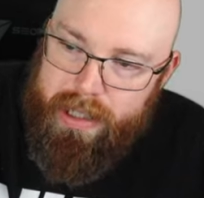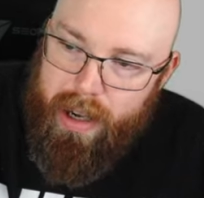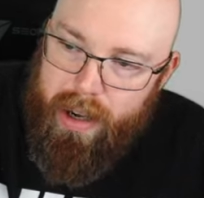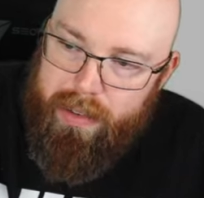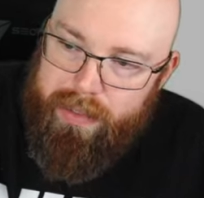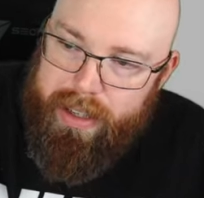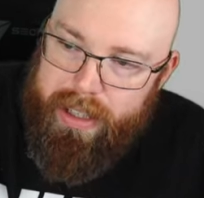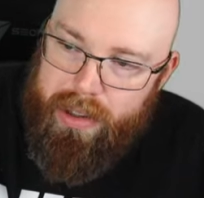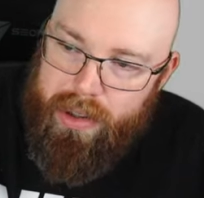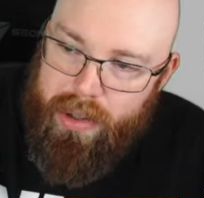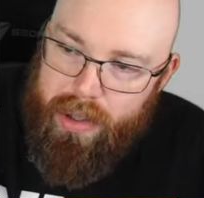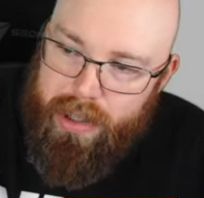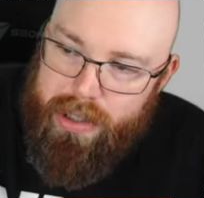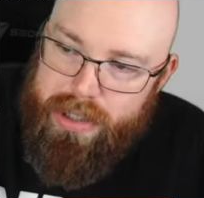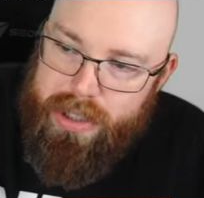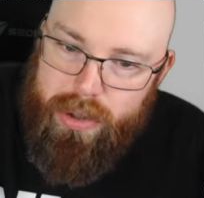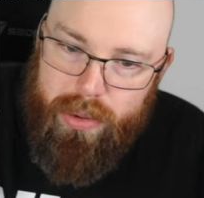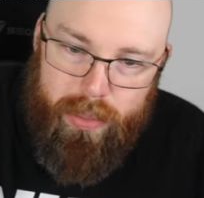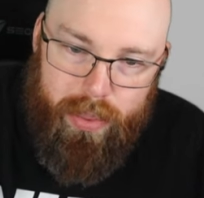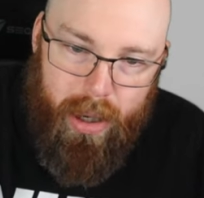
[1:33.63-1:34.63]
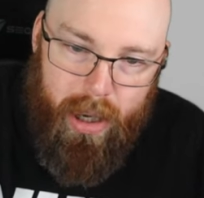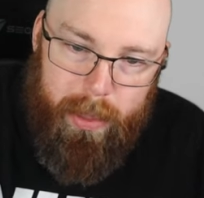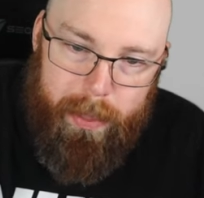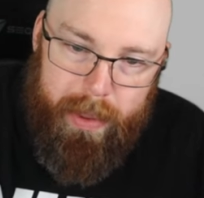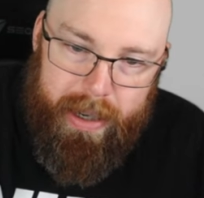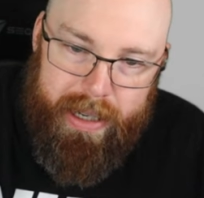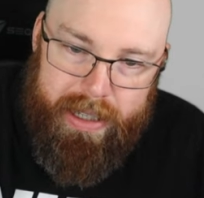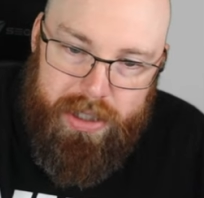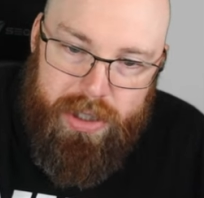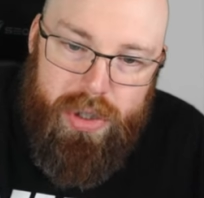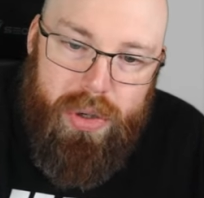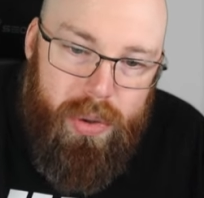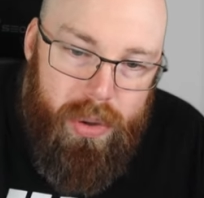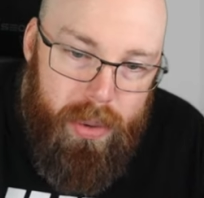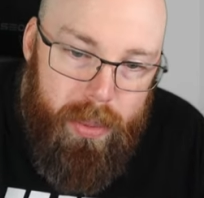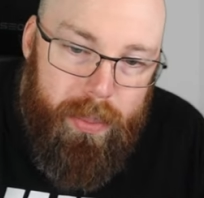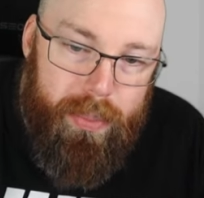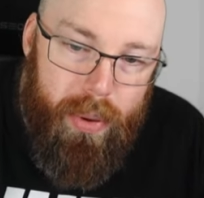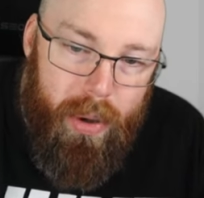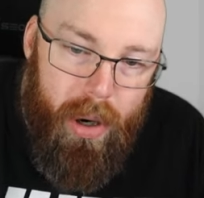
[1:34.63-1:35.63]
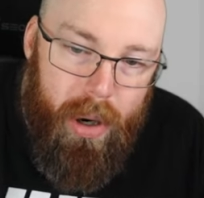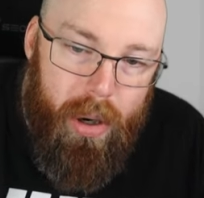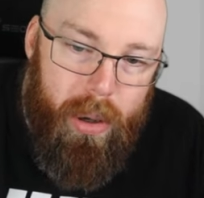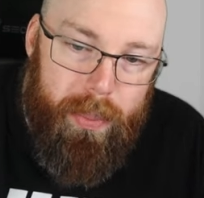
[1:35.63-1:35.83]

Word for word: of a lawsuit brought by two pro